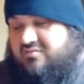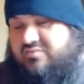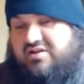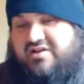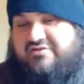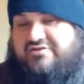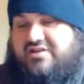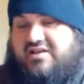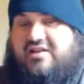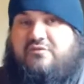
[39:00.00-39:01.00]
But I
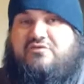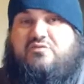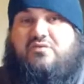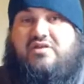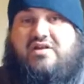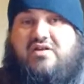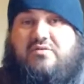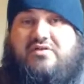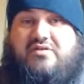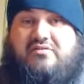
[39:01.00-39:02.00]
understand they was wanting to
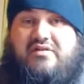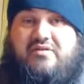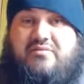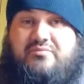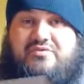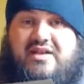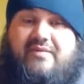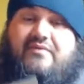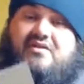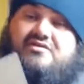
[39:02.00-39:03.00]
go to. They was
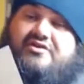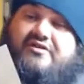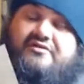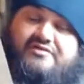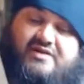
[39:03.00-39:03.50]
having a church